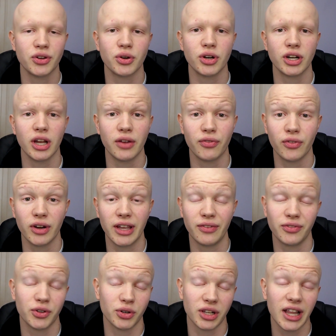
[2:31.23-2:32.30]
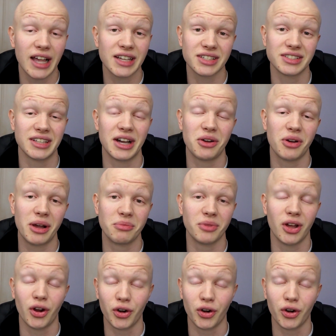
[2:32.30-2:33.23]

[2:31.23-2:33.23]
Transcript: you're if, if you're a lass now,